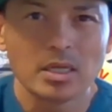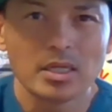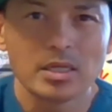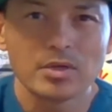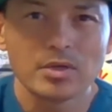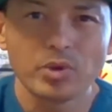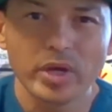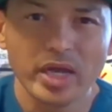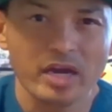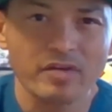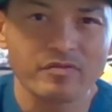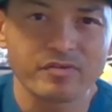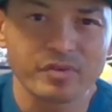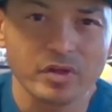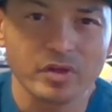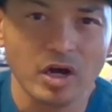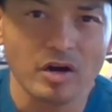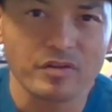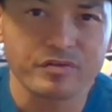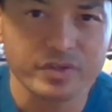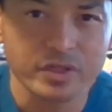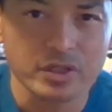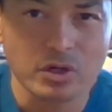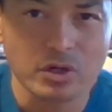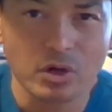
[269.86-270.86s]
we have
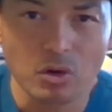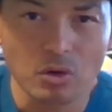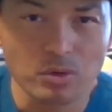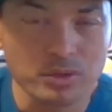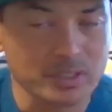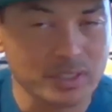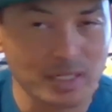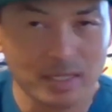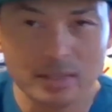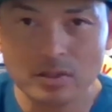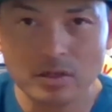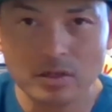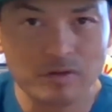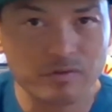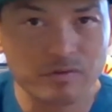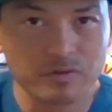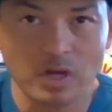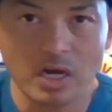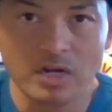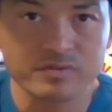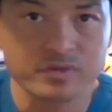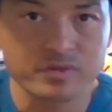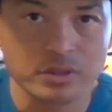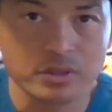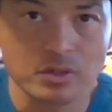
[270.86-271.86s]
lofty goals, and I love
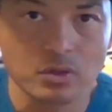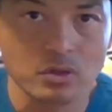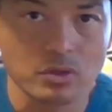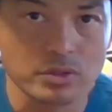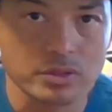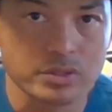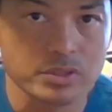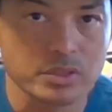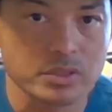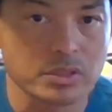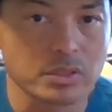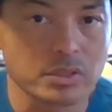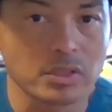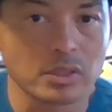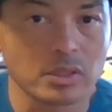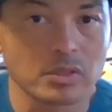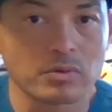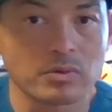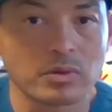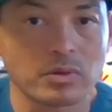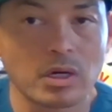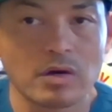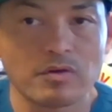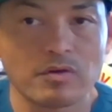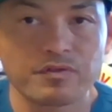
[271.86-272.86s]
lofty goals. You know,
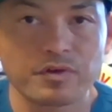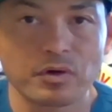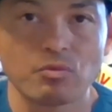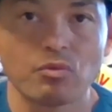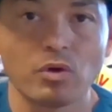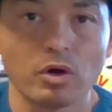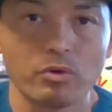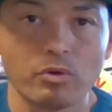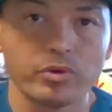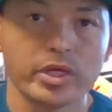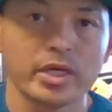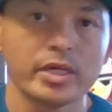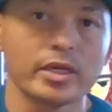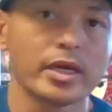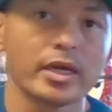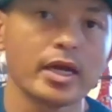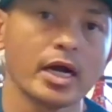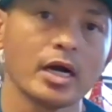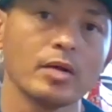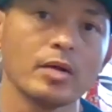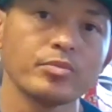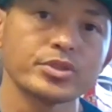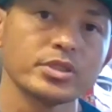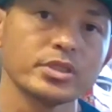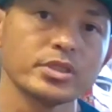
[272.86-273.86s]
for what we can
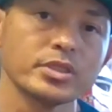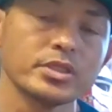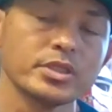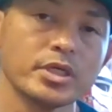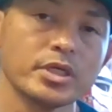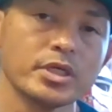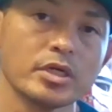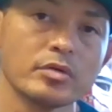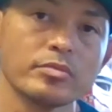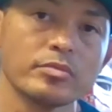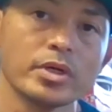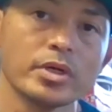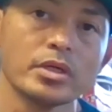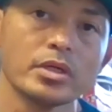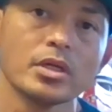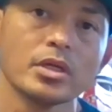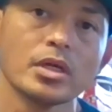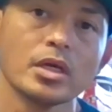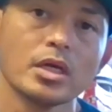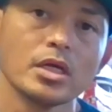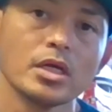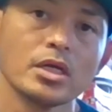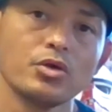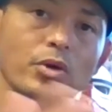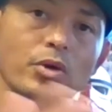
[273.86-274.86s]
accomplish in a year, but
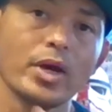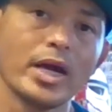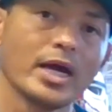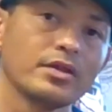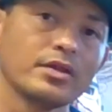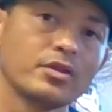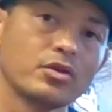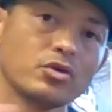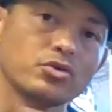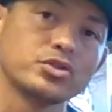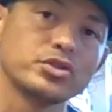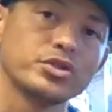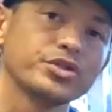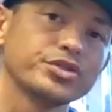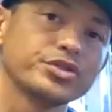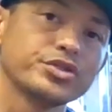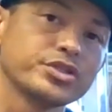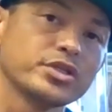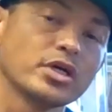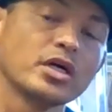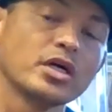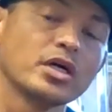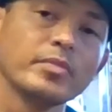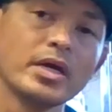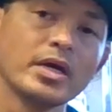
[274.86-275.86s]
you add those years
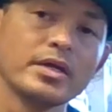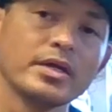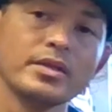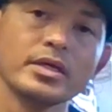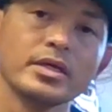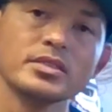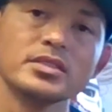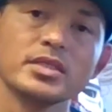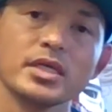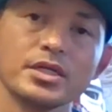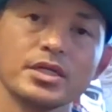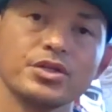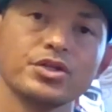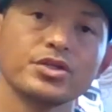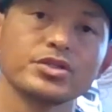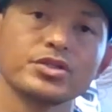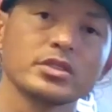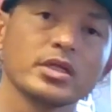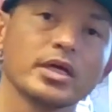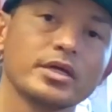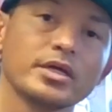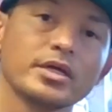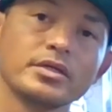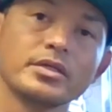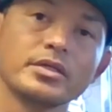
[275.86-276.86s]
up, and then 10 years
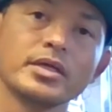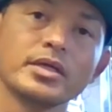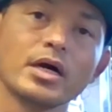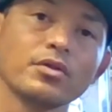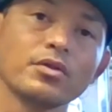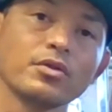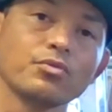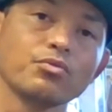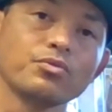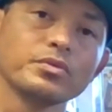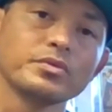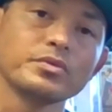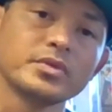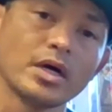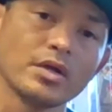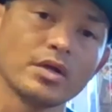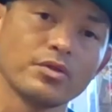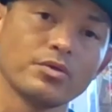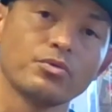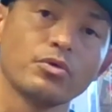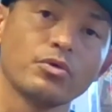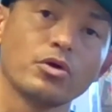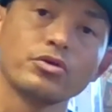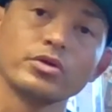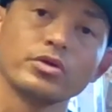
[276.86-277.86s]
later, down the down the
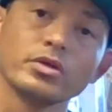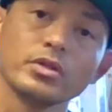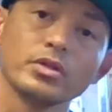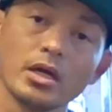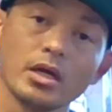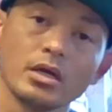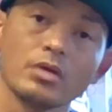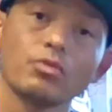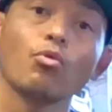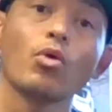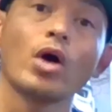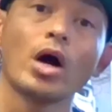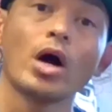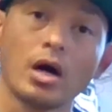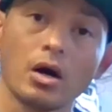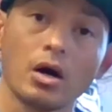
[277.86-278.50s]
road, you're like, wow,